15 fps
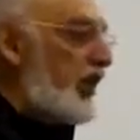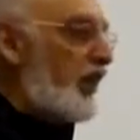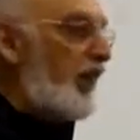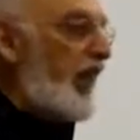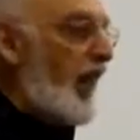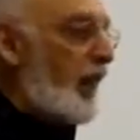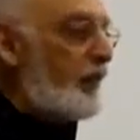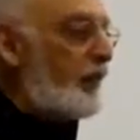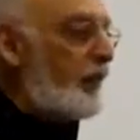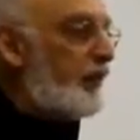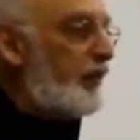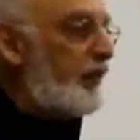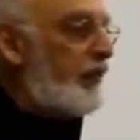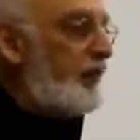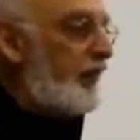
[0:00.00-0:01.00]
a
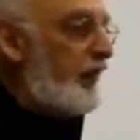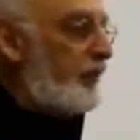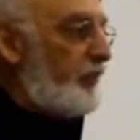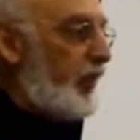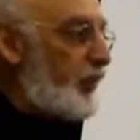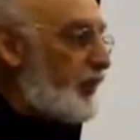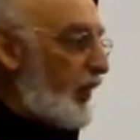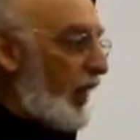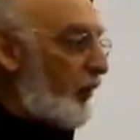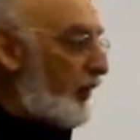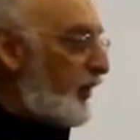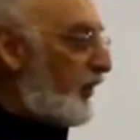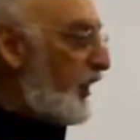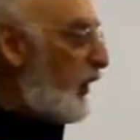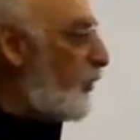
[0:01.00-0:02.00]
jiggleometer and
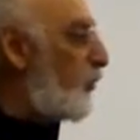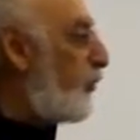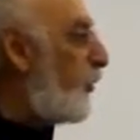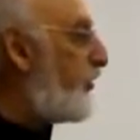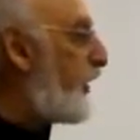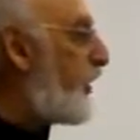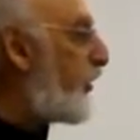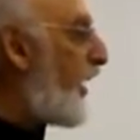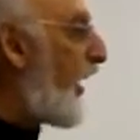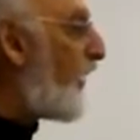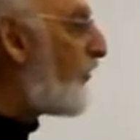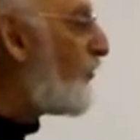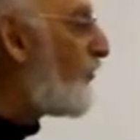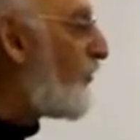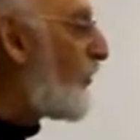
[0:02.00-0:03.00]
measured how much they were moving
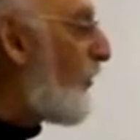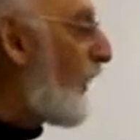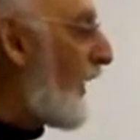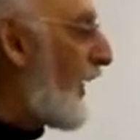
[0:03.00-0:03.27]
around.